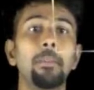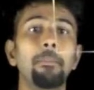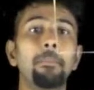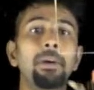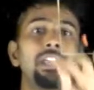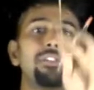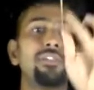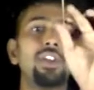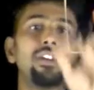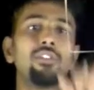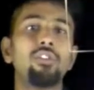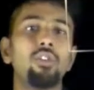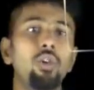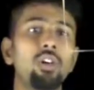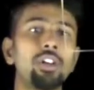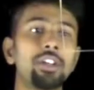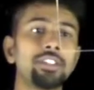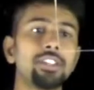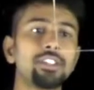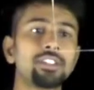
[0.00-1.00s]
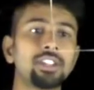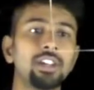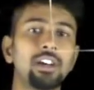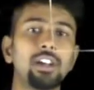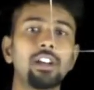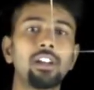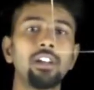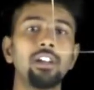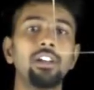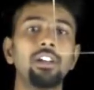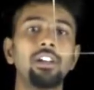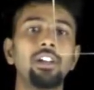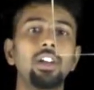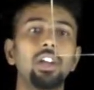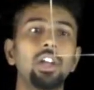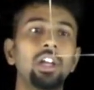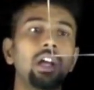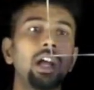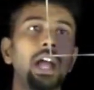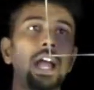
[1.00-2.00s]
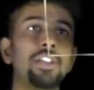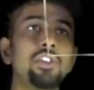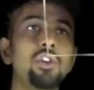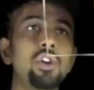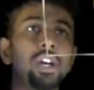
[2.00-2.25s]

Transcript: But if you have no resistor and